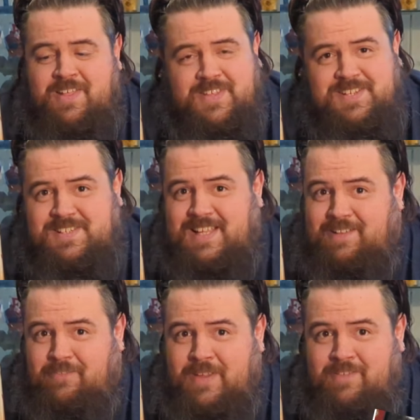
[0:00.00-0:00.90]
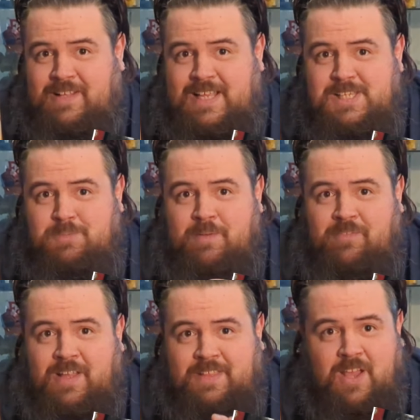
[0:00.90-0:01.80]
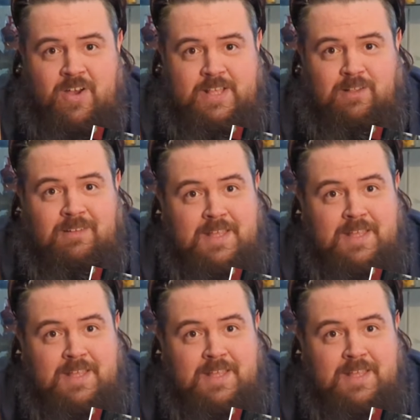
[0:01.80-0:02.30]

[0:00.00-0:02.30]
this is getting a re-release with, like, the idol